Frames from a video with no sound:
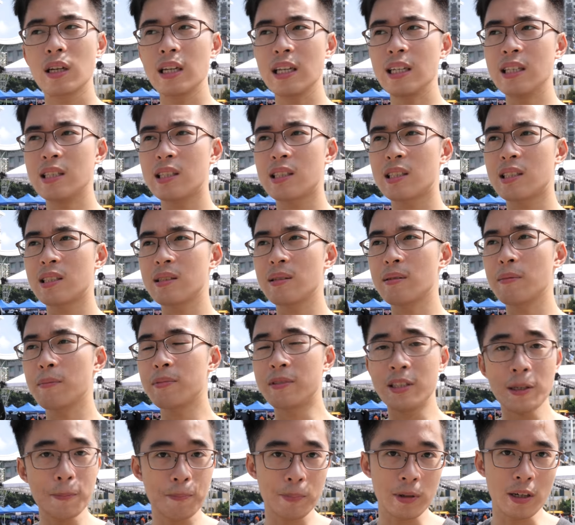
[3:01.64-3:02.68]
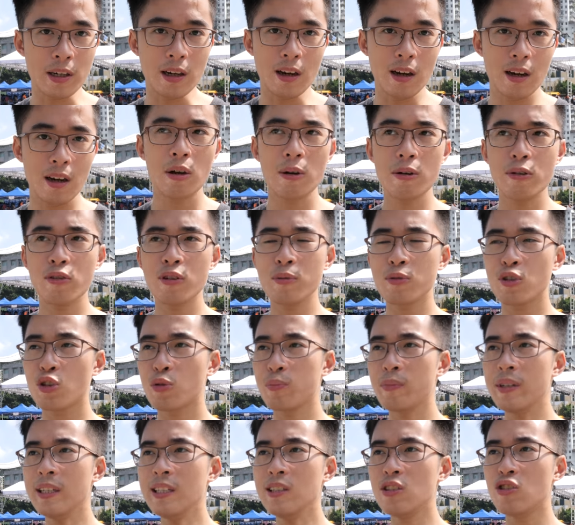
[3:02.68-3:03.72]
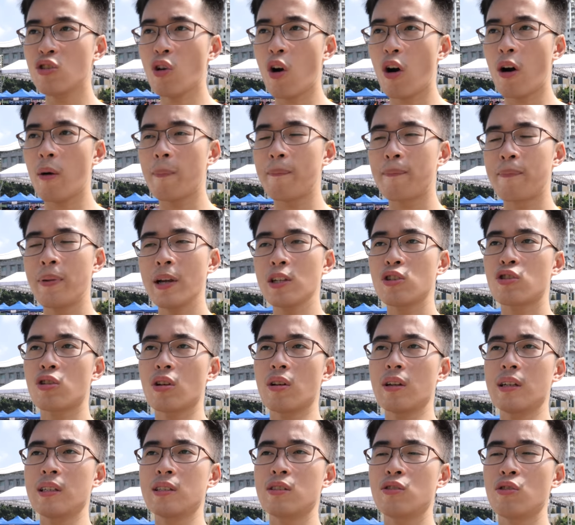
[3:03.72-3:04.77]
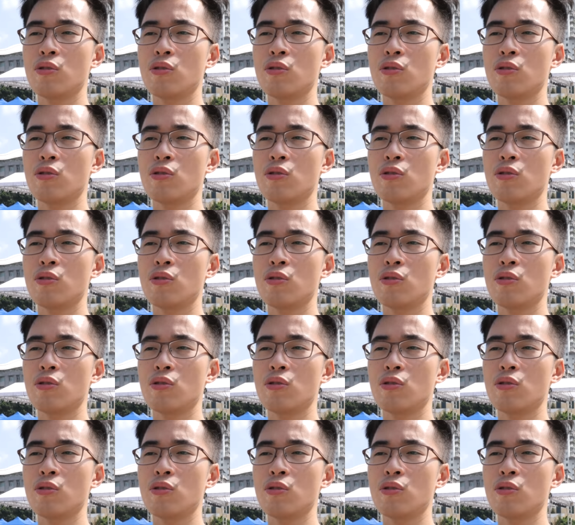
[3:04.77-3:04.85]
is deeper, which means your picture is